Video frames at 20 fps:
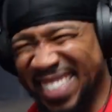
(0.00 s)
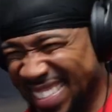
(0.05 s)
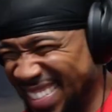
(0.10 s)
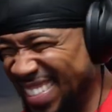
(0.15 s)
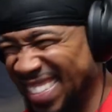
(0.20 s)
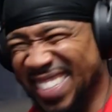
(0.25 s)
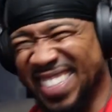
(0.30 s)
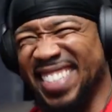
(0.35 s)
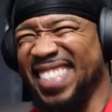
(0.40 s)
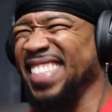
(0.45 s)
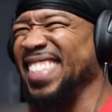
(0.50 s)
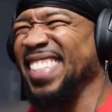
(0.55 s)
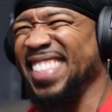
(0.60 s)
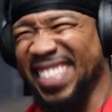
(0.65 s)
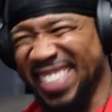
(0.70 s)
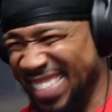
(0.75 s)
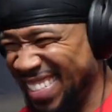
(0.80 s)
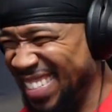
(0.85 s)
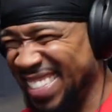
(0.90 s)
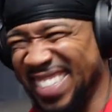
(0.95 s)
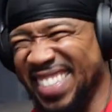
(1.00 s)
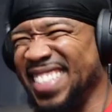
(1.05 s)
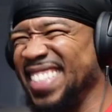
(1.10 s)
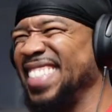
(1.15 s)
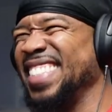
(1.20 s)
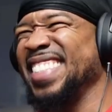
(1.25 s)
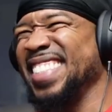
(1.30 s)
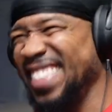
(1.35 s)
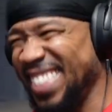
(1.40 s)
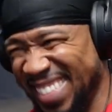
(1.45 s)
throw our hands up, party
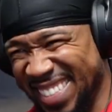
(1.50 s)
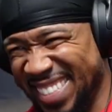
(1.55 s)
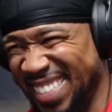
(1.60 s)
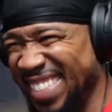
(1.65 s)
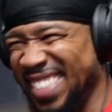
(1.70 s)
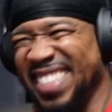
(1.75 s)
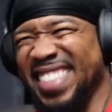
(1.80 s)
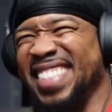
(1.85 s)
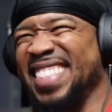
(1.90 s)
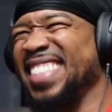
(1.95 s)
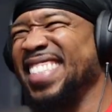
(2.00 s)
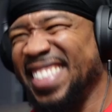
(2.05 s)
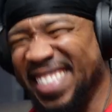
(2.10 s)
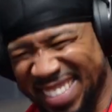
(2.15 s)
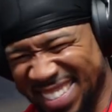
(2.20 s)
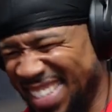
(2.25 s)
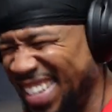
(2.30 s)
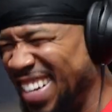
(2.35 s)
like the COVID gone.